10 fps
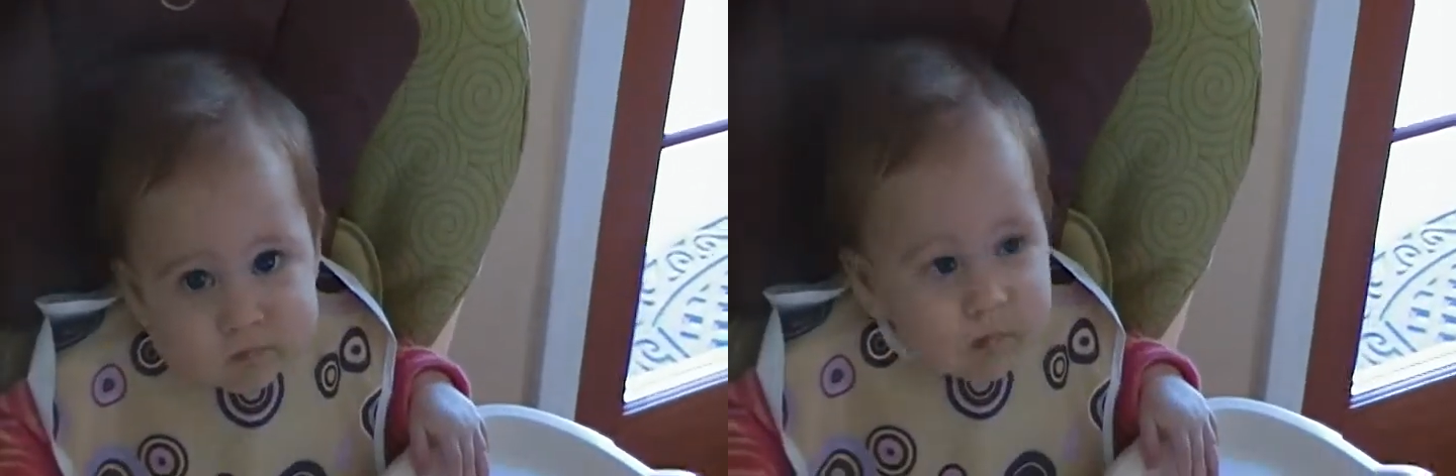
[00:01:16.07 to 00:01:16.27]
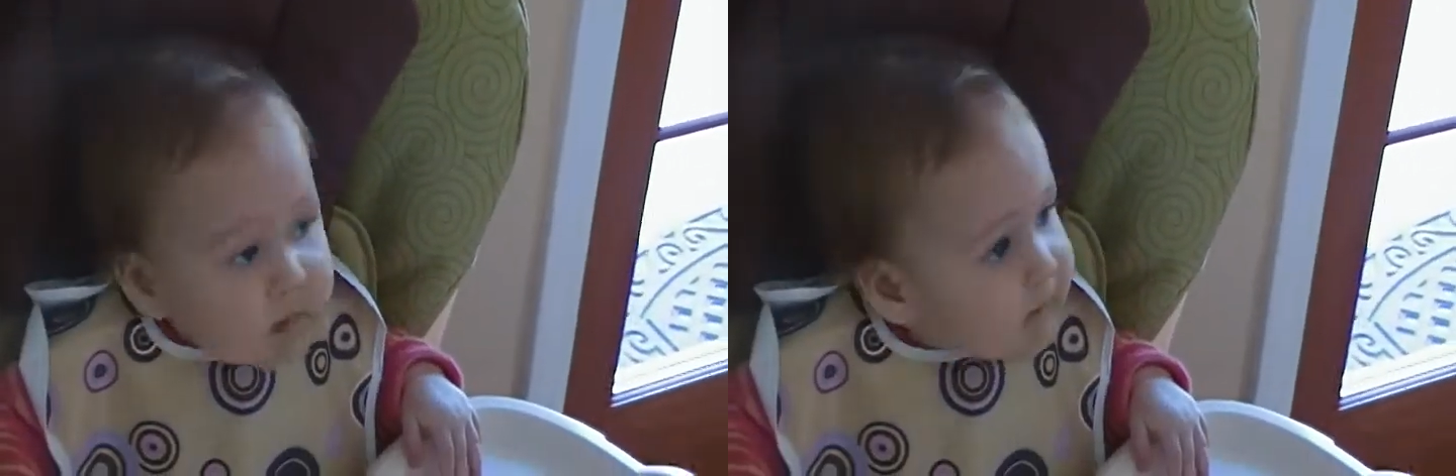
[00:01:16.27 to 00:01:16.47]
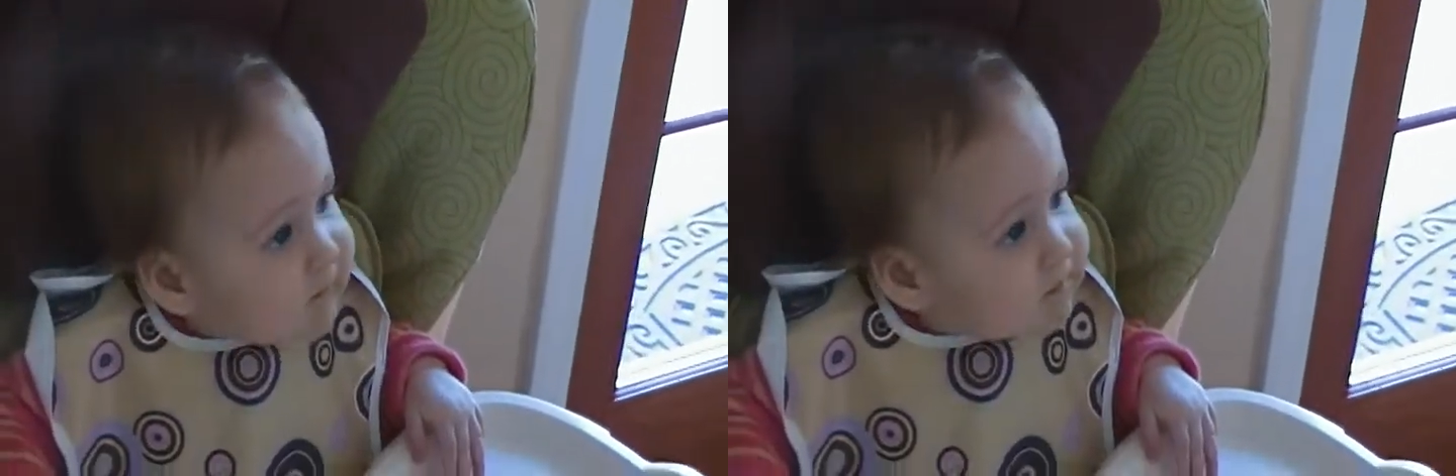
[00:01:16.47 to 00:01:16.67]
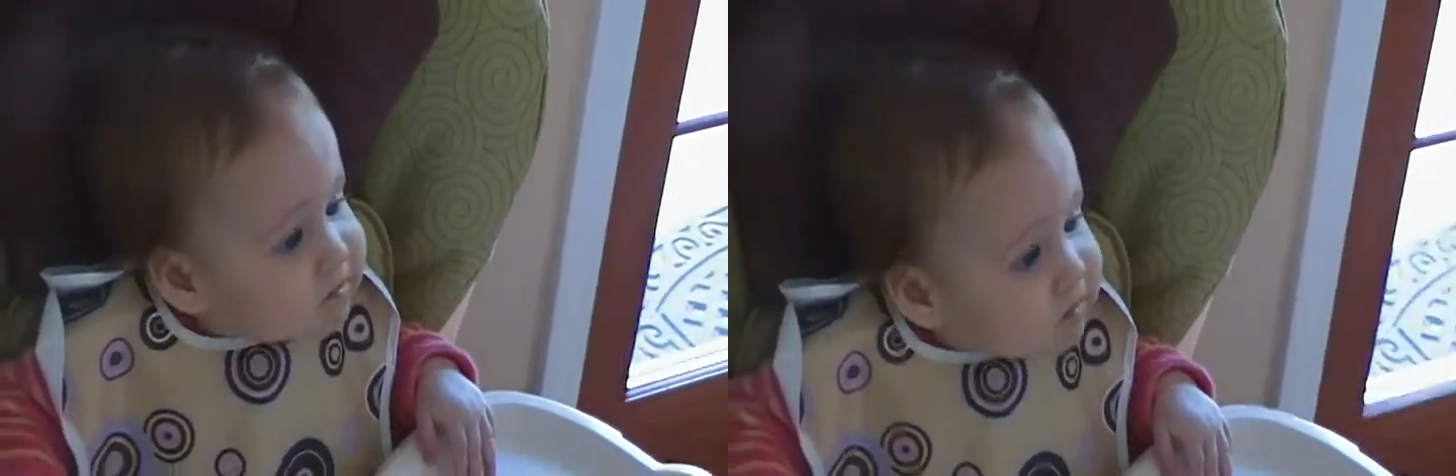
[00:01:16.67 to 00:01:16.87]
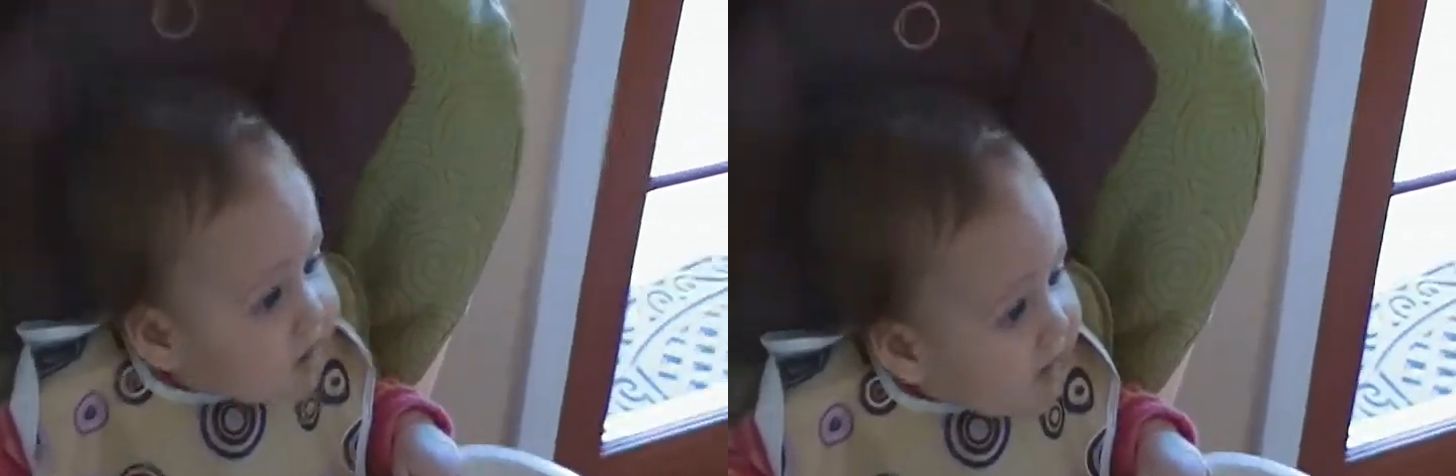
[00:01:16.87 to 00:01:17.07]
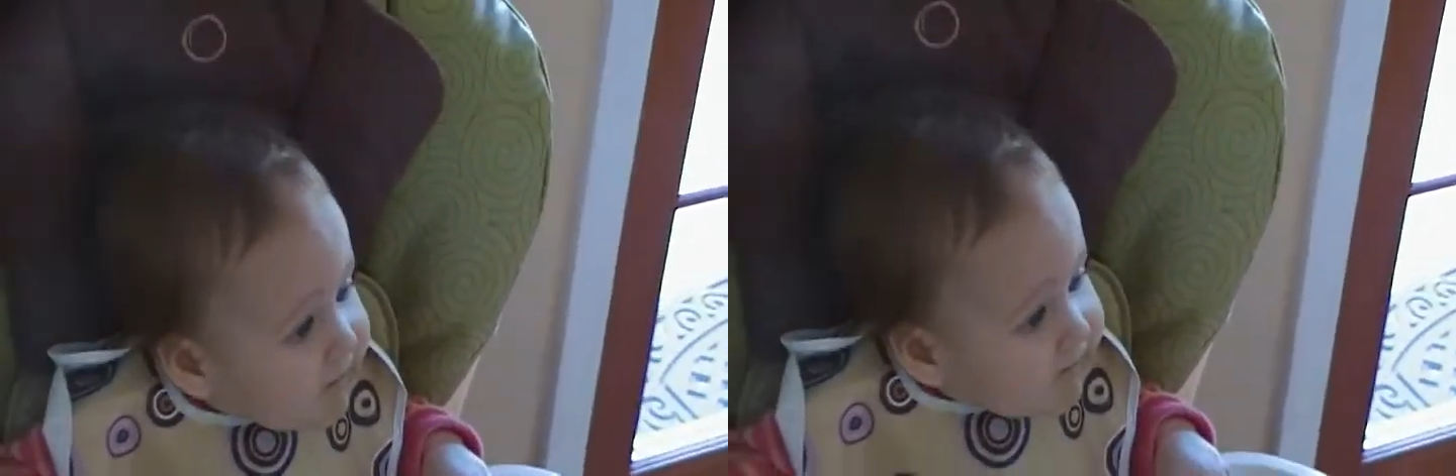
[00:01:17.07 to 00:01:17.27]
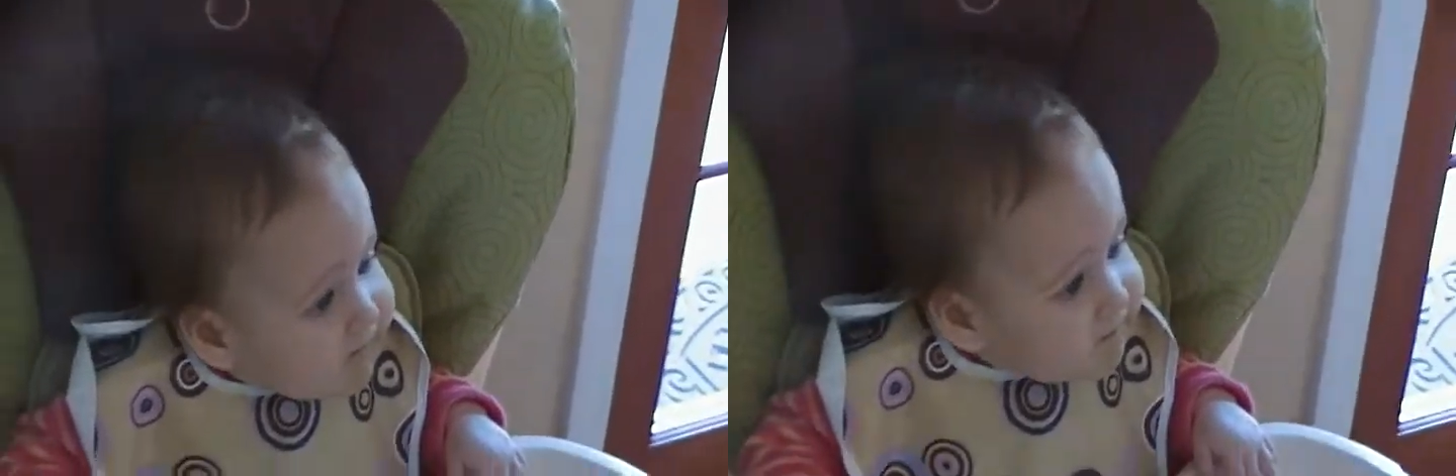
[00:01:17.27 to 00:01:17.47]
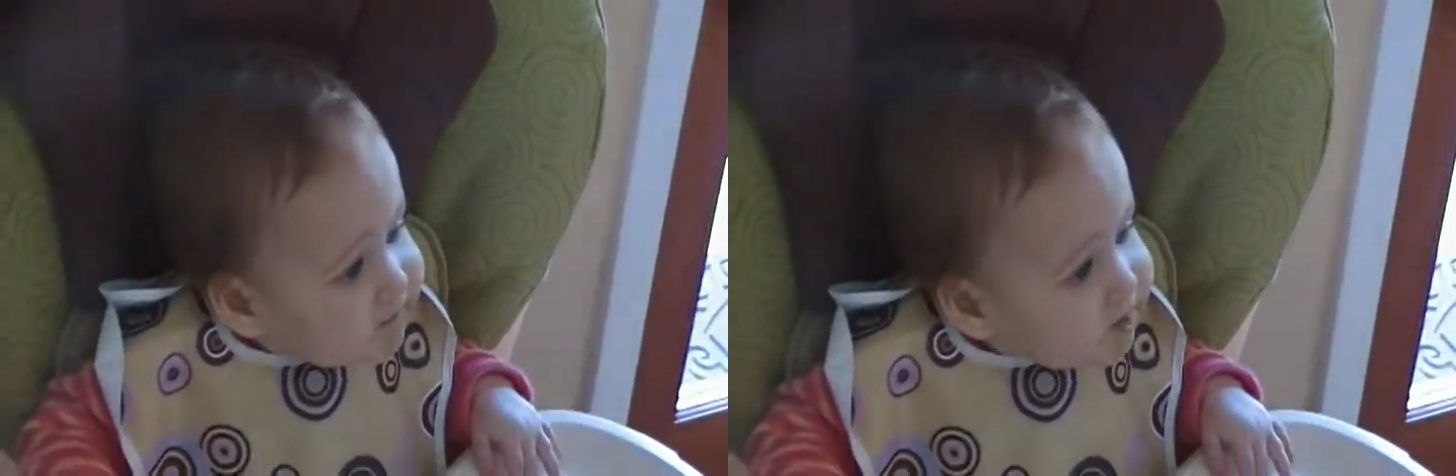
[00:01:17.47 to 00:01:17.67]
she's become a
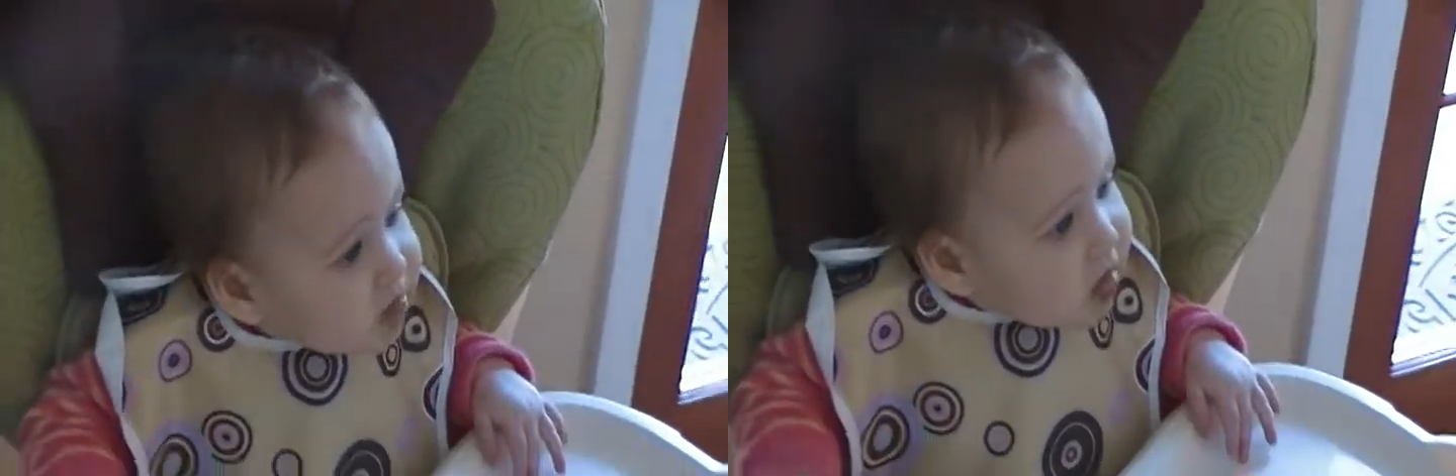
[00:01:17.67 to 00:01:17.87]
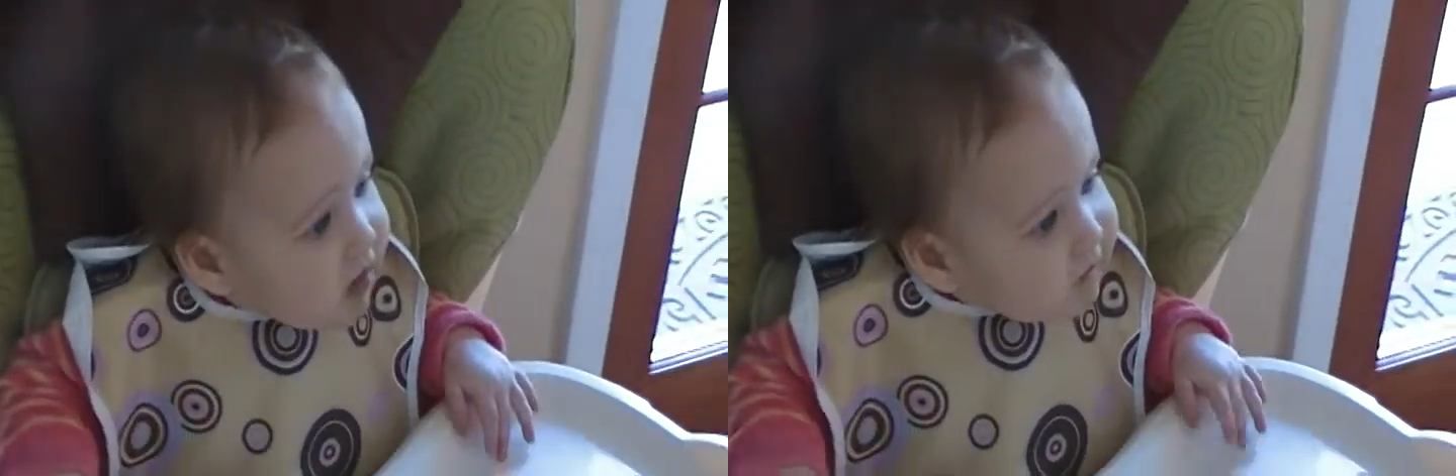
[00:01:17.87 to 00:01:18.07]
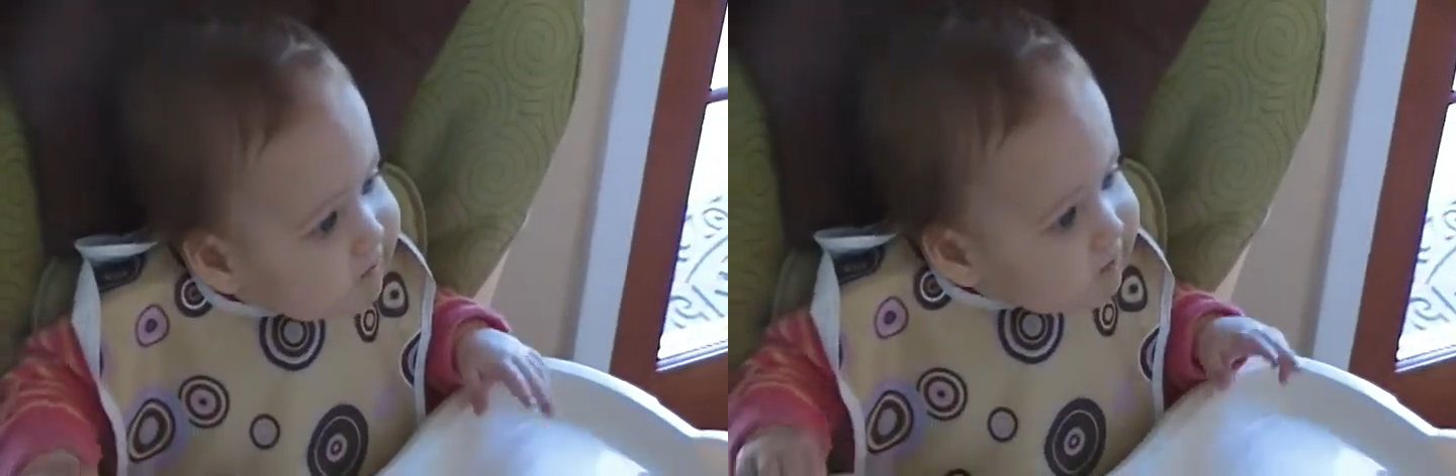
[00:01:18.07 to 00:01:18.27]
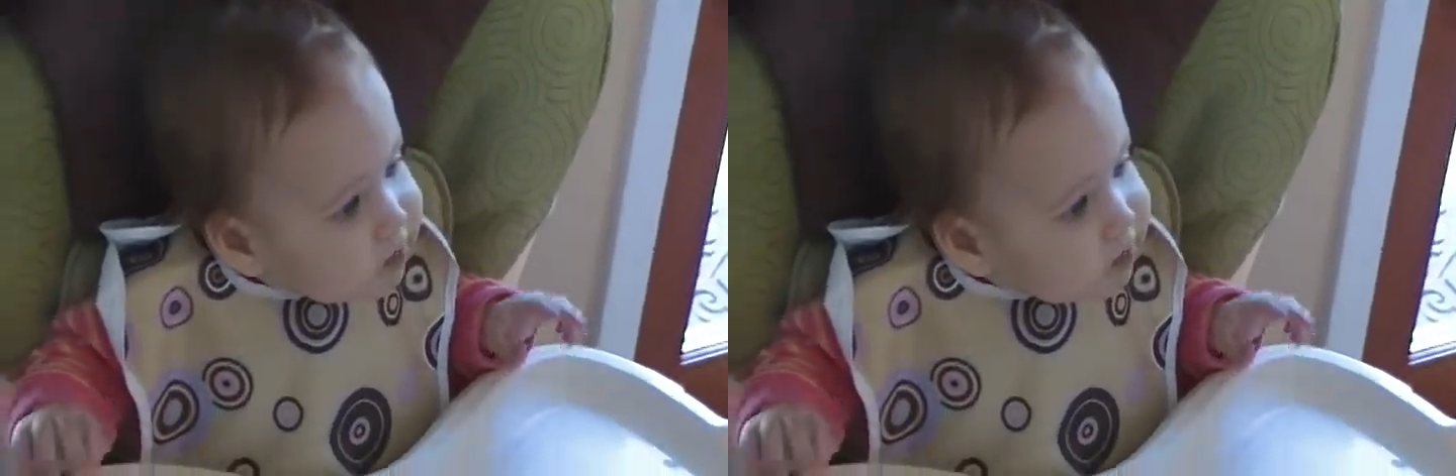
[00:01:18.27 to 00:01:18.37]
seasoned eater.